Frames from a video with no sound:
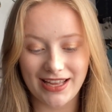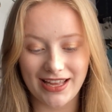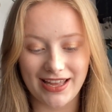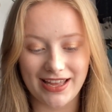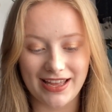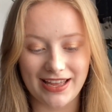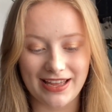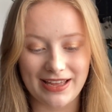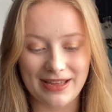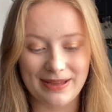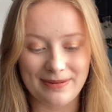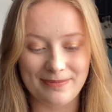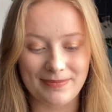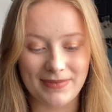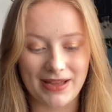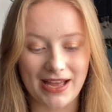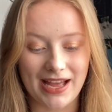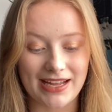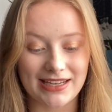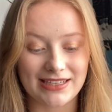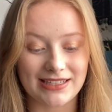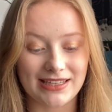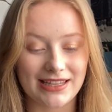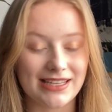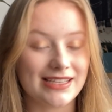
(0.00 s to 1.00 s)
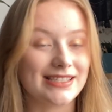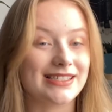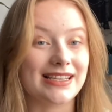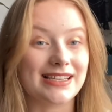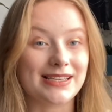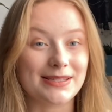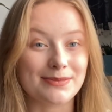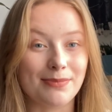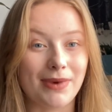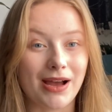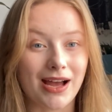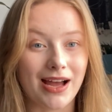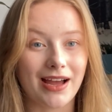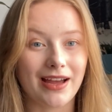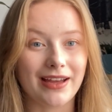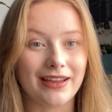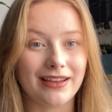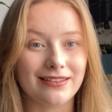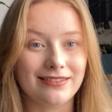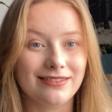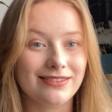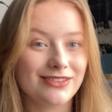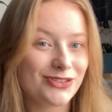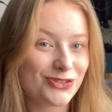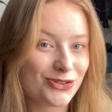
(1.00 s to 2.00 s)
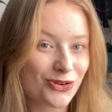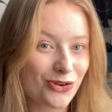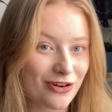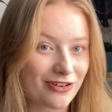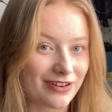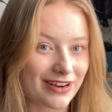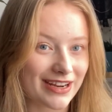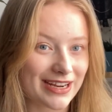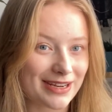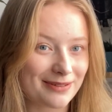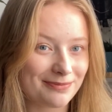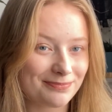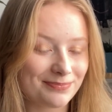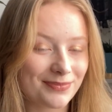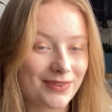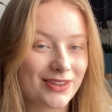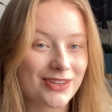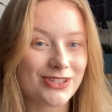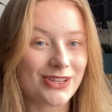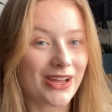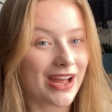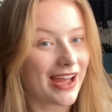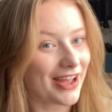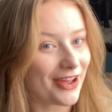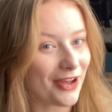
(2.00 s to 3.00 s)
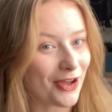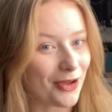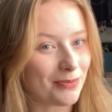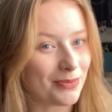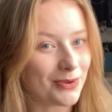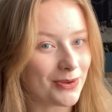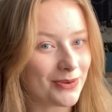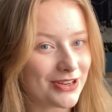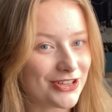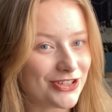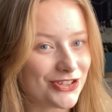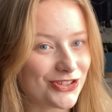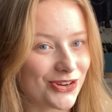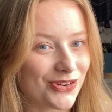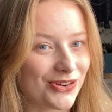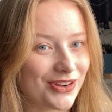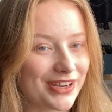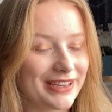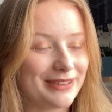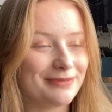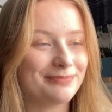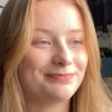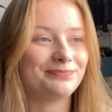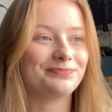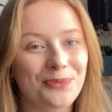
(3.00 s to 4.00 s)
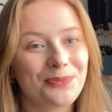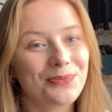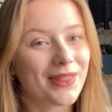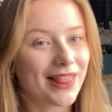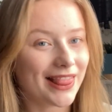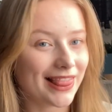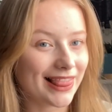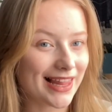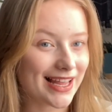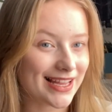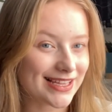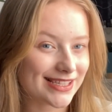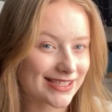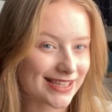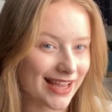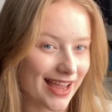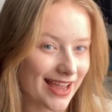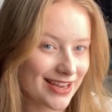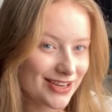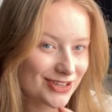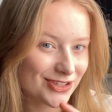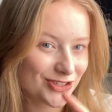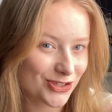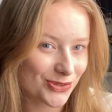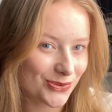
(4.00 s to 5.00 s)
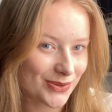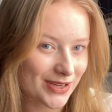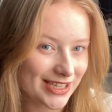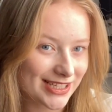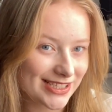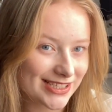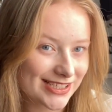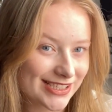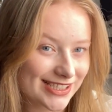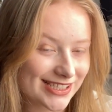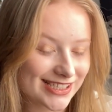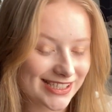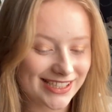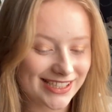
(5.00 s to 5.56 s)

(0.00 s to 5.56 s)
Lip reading: And this is my story. So I hope you enjoy. Let's get into it.